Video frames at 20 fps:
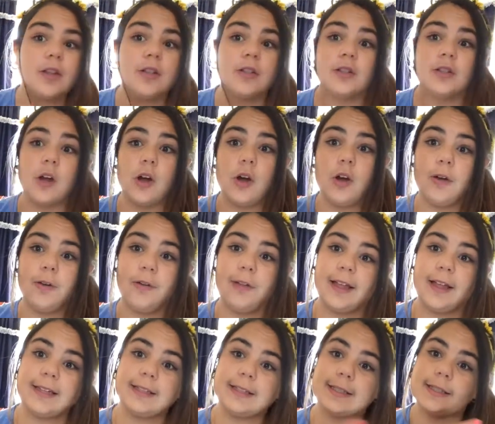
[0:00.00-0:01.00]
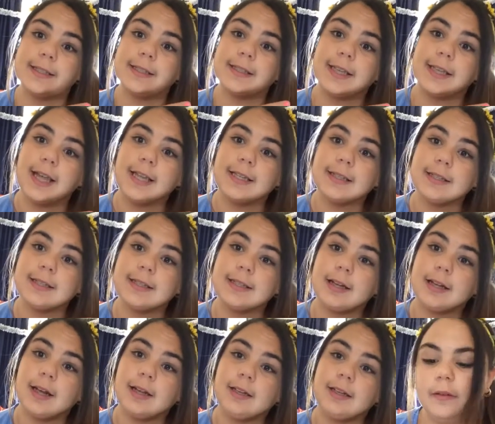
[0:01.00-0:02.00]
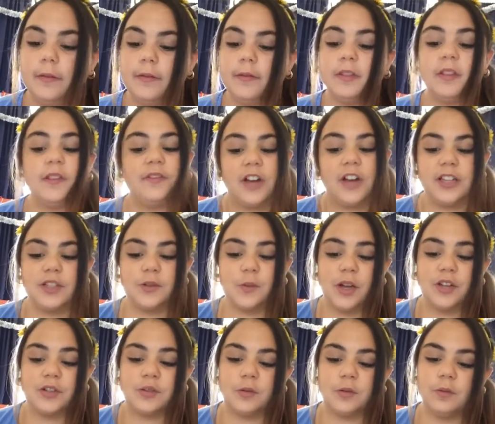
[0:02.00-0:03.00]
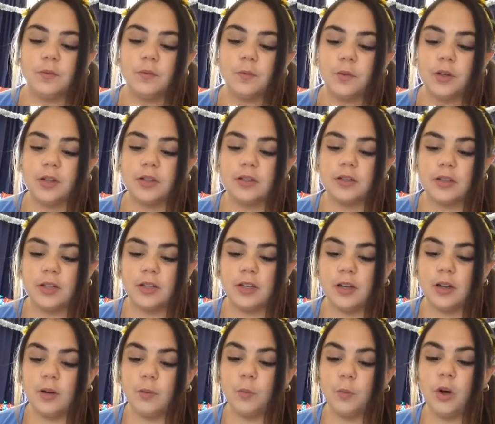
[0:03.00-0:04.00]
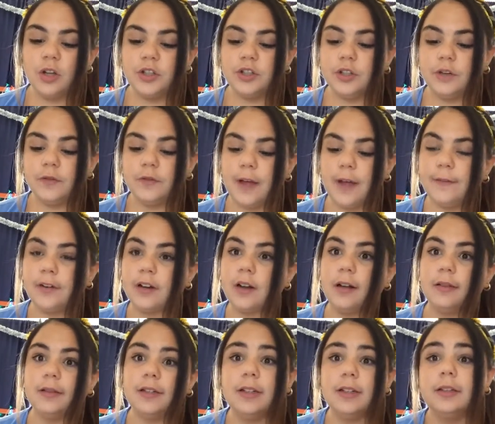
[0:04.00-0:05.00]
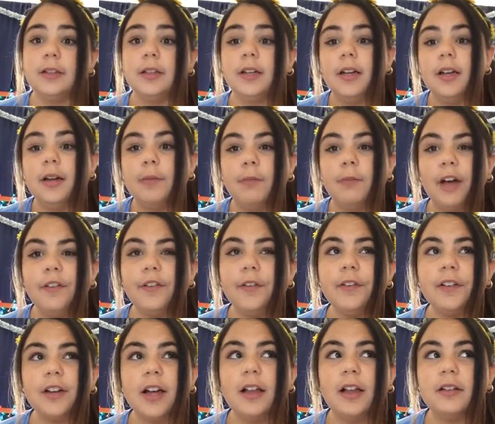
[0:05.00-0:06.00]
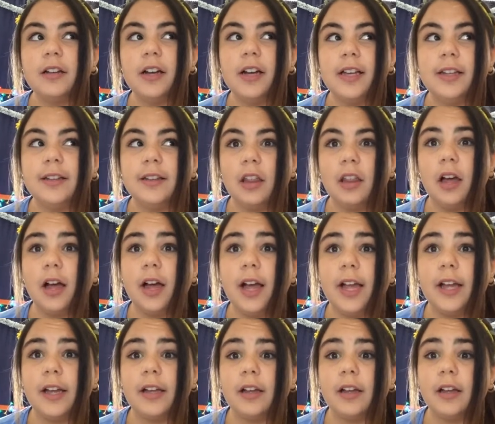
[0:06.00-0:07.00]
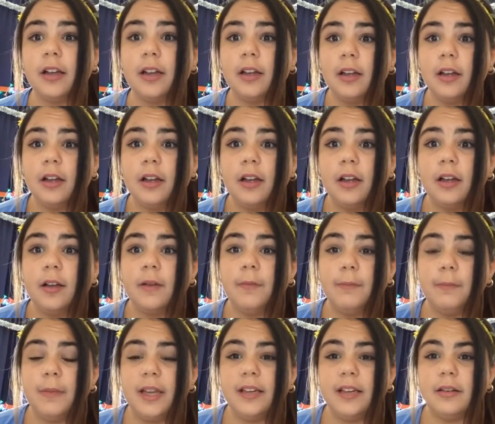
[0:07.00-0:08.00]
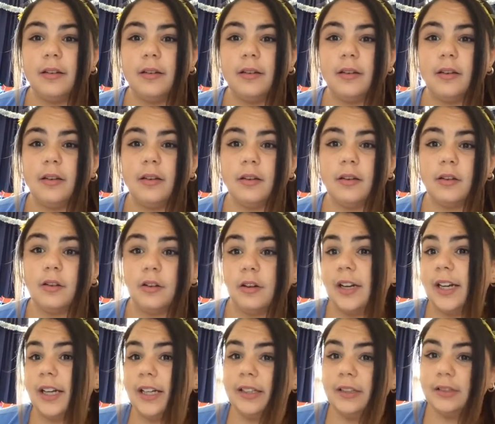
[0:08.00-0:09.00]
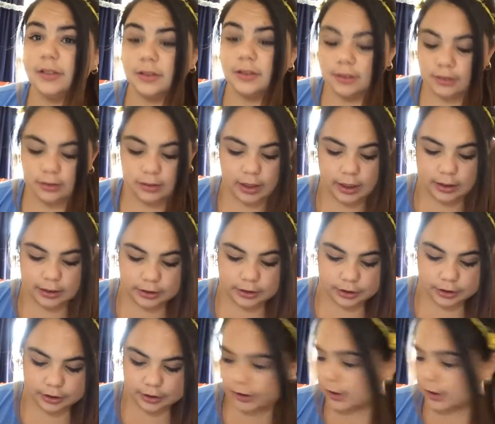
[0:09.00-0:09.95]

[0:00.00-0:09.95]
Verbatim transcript: So let's get started. The first question was, what's your favourite colour? My favourite colour is like mint green. I don't know.